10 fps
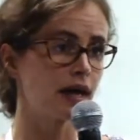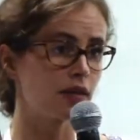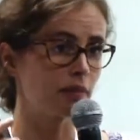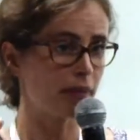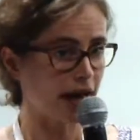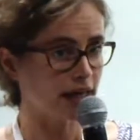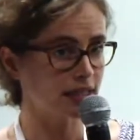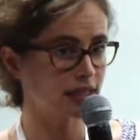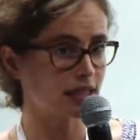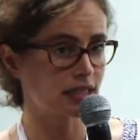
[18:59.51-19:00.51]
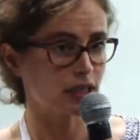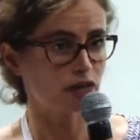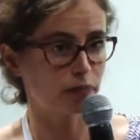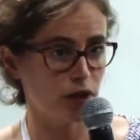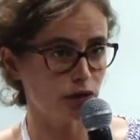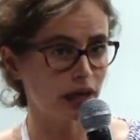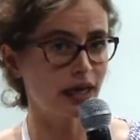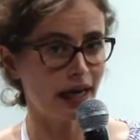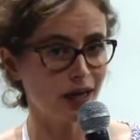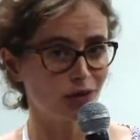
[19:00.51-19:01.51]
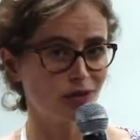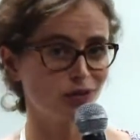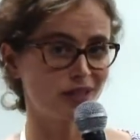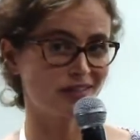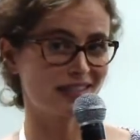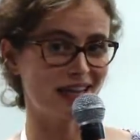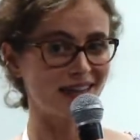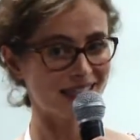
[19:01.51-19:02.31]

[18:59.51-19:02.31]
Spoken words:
the buyers, instead of bothering Kello to understand